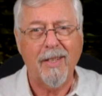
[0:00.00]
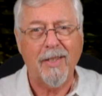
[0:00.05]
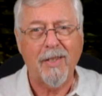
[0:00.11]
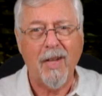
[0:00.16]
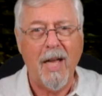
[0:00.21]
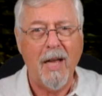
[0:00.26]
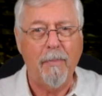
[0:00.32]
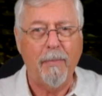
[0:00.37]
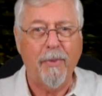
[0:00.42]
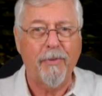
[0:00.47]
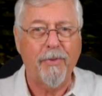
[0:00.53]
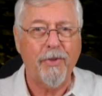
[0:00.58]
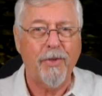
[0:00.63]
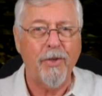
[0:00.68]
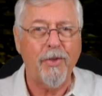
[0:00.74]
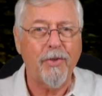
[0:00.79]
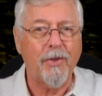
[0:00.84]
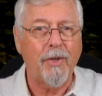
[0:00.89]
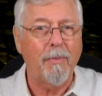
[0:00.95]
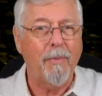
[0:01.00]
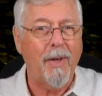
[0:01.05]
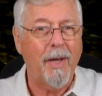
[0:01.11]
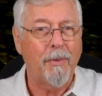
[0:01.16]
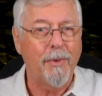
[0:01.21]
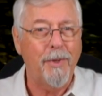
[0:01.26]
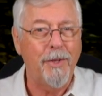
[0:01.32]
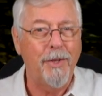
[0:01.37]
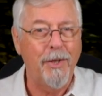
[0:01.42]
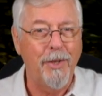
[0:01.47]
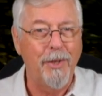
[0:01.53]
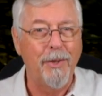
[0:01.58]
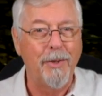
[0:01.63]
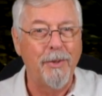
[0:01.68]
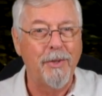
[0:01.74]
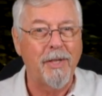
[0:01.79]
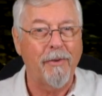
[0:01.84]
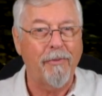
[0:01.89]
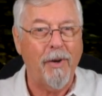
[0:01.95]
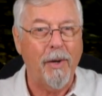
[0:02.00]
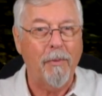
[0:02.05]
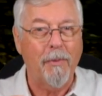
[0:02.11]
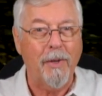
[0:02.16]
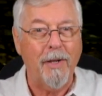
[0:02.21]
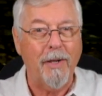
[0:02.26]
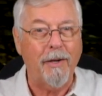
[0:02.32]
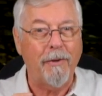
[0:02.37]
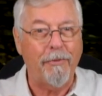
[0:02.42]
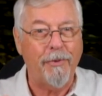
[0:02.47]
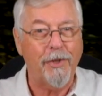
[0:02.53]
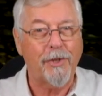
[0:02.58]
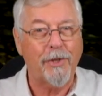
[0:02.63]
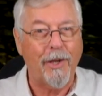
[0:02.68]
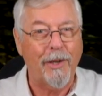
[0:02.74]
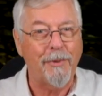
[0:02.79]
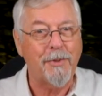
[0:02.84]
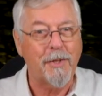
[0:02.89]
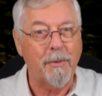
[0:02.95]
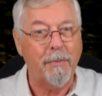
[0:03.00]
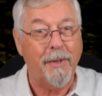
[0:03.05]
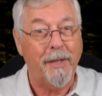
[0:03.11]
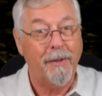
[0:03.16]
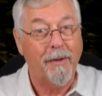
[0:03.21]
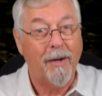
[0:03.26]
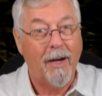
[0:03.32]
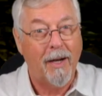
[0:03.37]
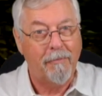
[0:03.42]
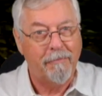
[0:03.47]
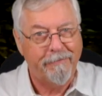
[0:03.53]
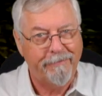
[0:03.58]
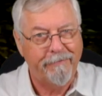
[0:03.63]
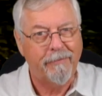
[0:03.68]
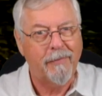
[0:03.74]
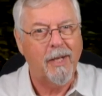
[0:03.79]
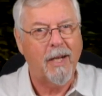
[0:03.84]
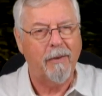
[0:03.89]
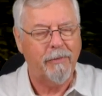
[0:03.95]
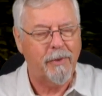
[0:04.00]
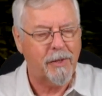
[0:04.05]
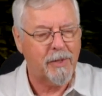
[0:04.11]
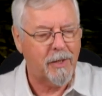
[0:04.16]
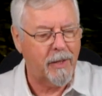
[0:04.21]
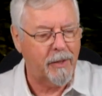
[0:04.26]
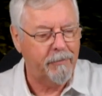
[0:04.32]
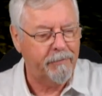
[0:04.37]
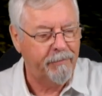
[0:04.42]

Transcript: type of system I would use if I wanted a fish close to me, obviously.